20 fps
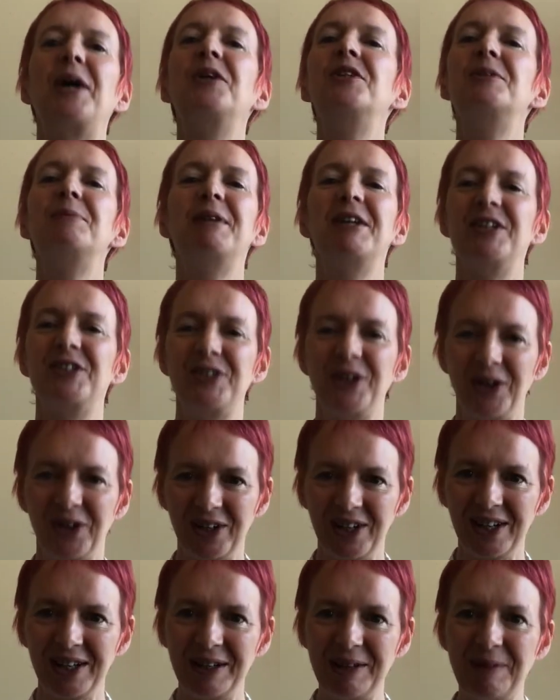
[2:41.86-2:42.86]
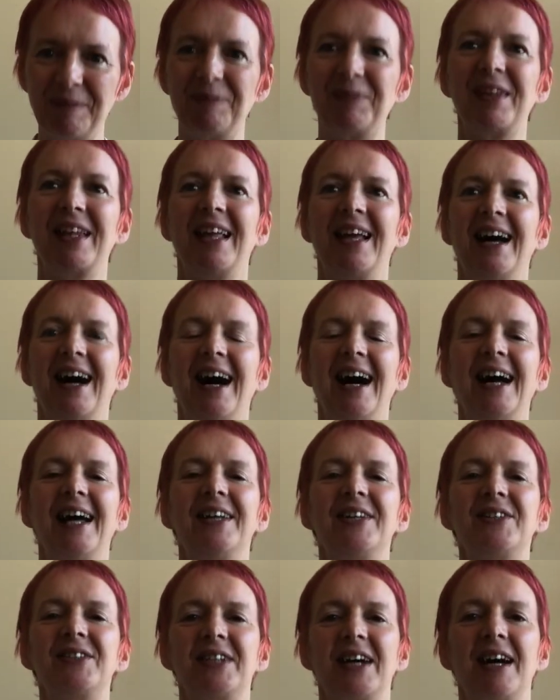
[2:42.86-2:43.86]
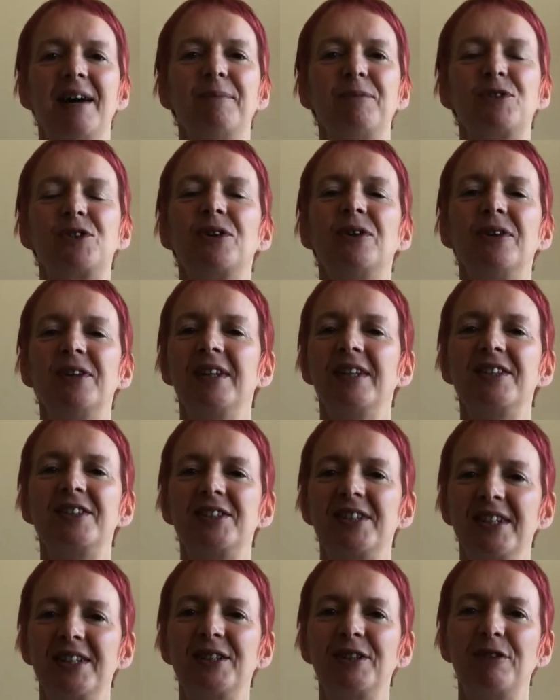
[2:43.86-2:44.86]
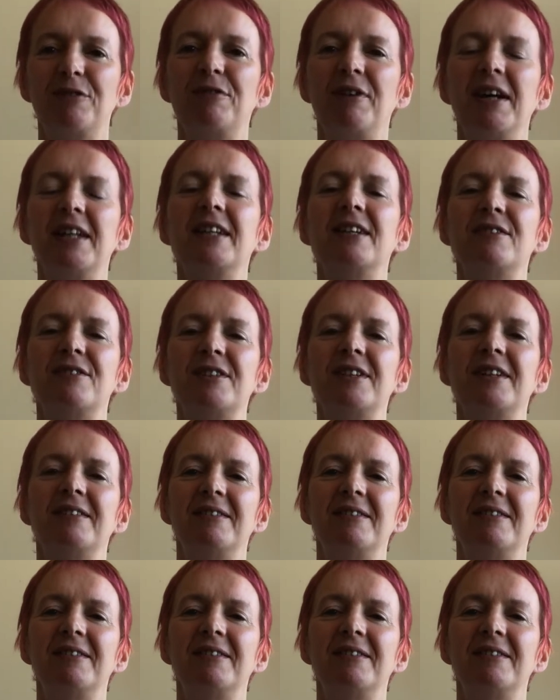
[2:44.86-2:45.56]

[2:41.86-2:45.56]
going to be a doddle and I'm sure that uh, you'll find it